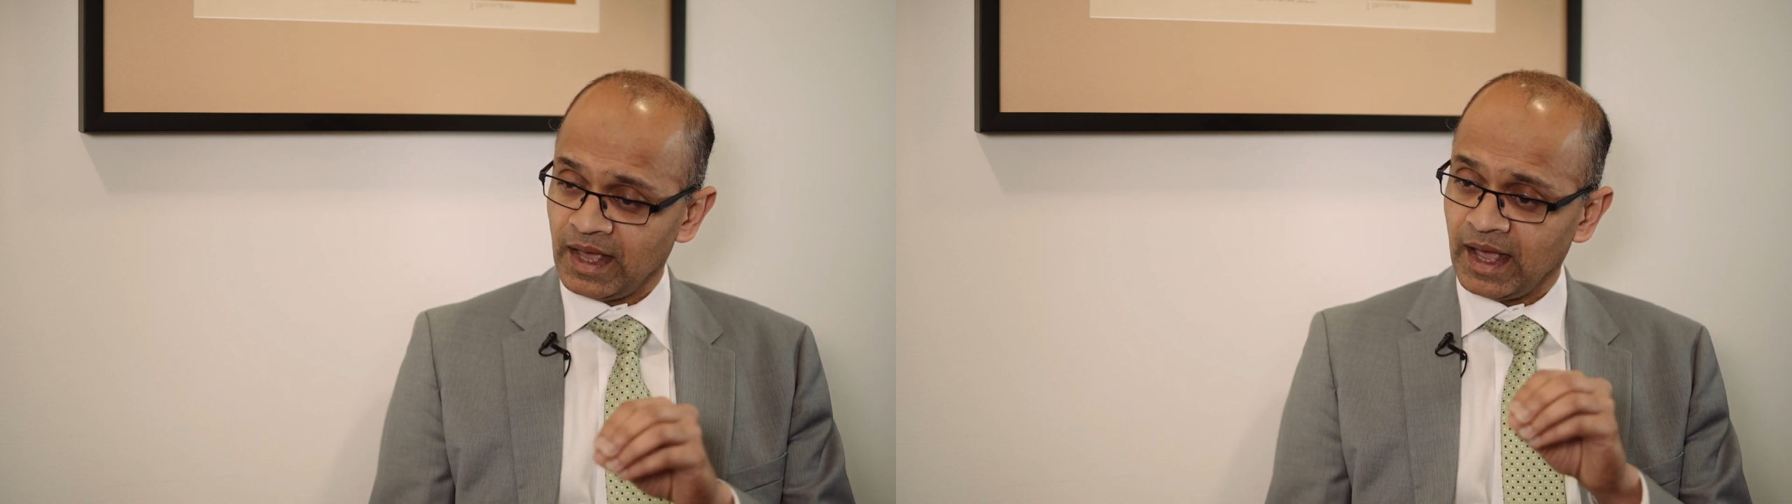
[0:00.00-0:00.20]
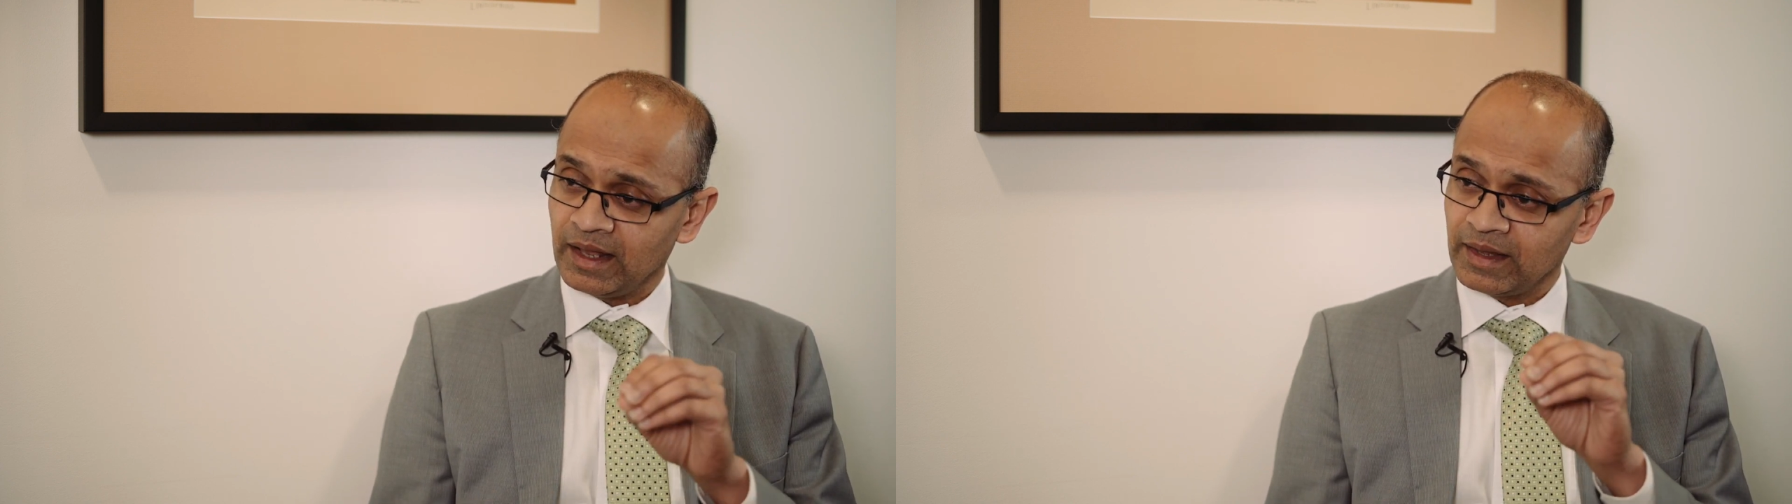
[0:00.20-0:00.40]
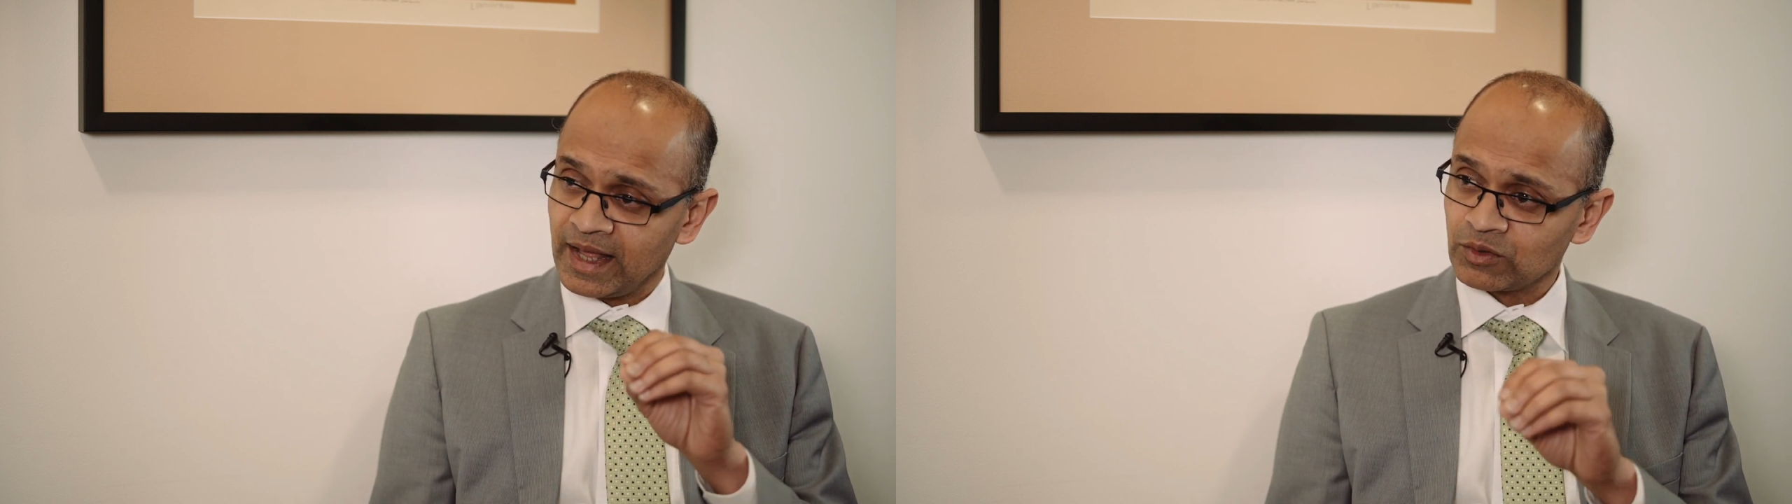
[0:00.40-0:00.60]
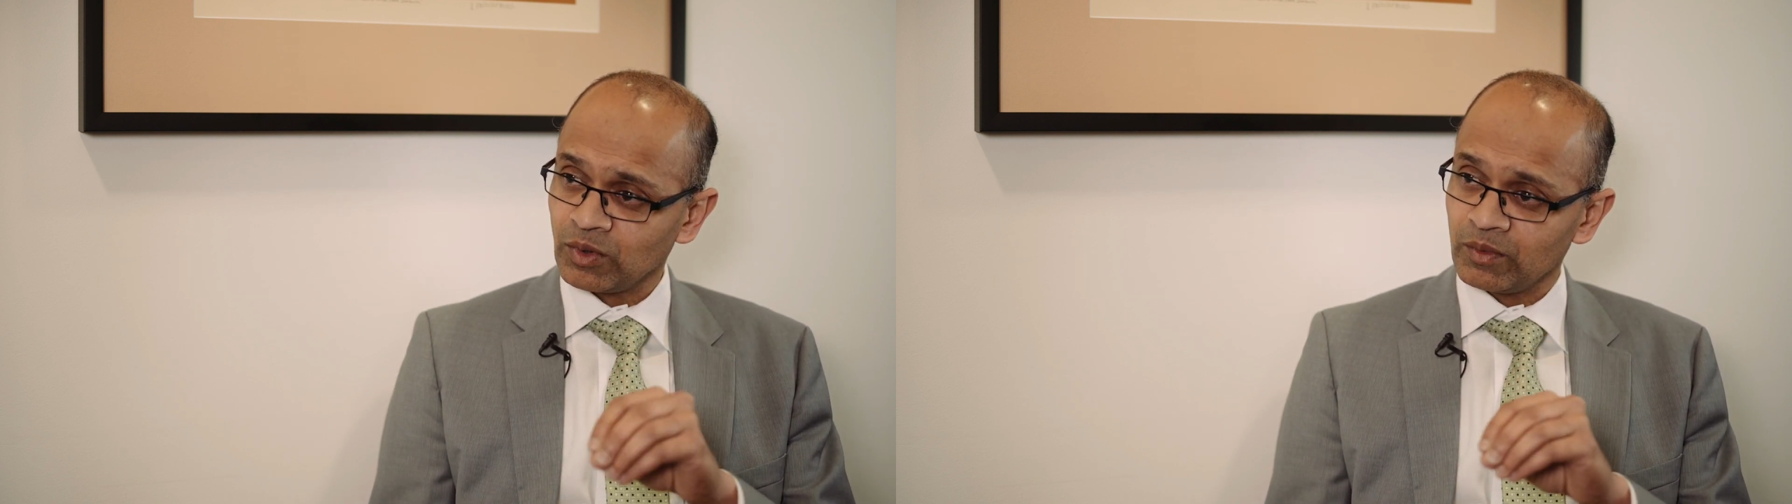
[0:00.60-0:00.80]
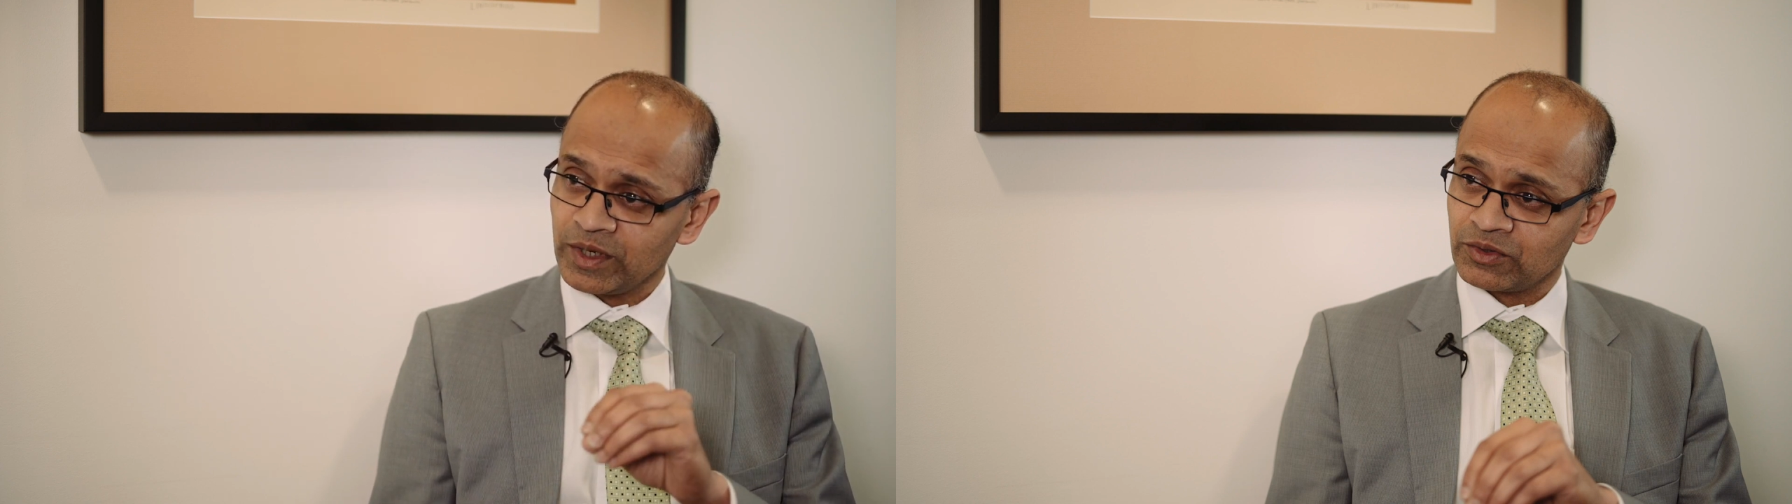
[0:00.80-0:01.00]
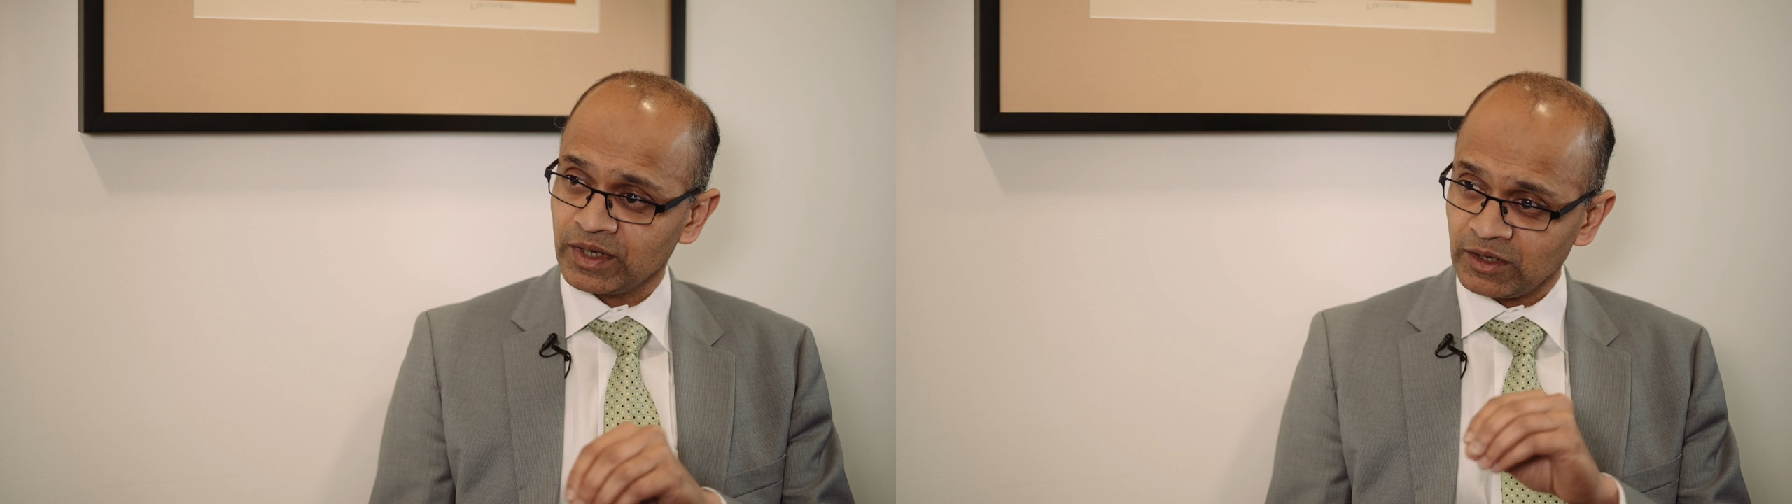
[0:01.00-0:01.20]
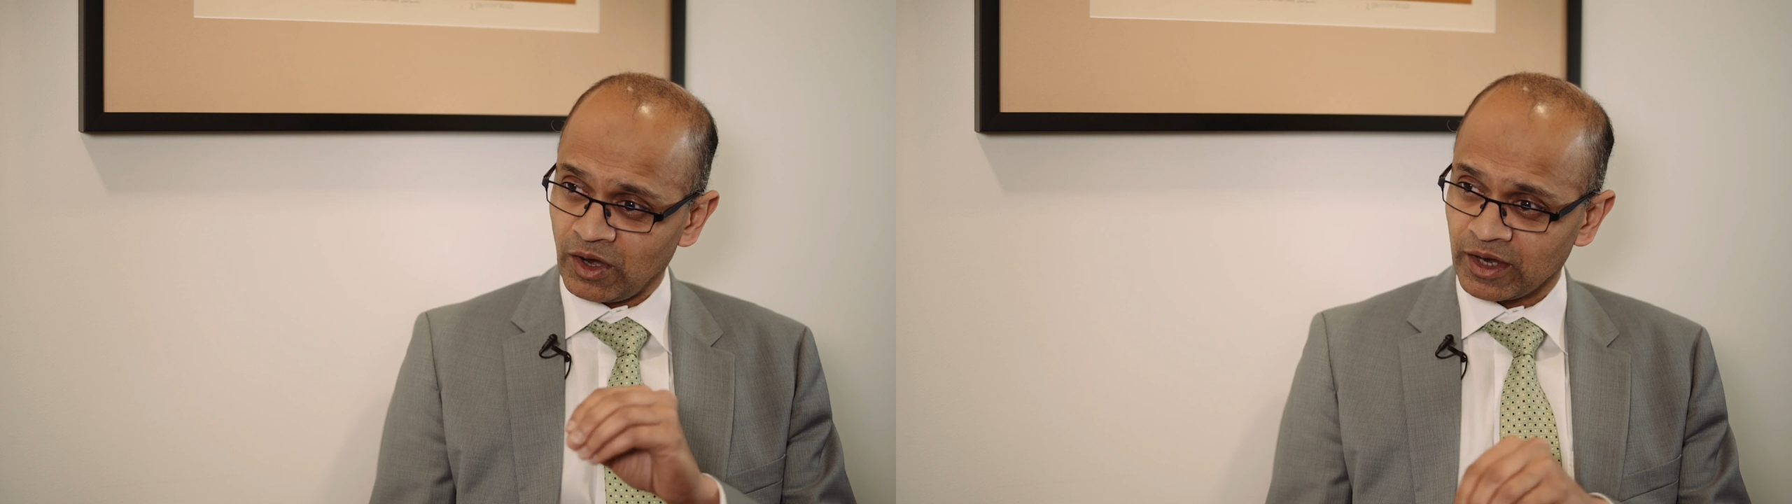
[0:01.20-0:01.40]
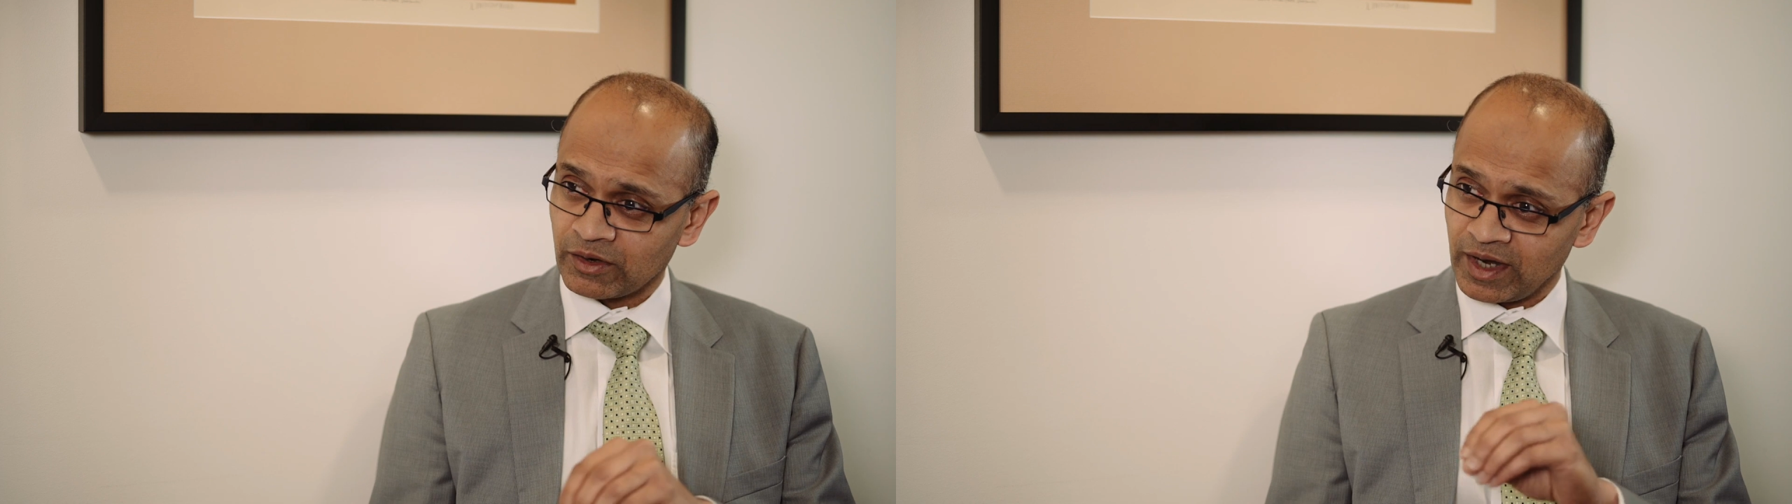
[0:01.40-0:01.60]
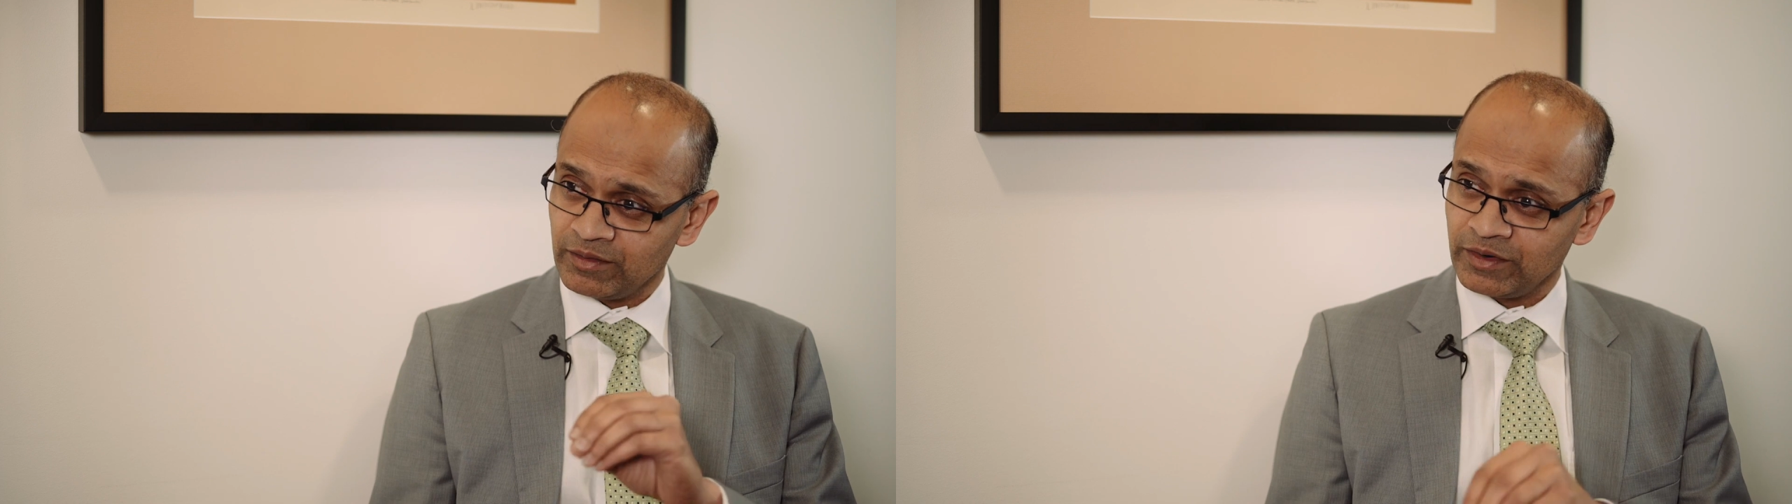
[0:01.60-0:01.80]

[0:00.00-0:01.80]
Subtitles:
And that's why we treat high grade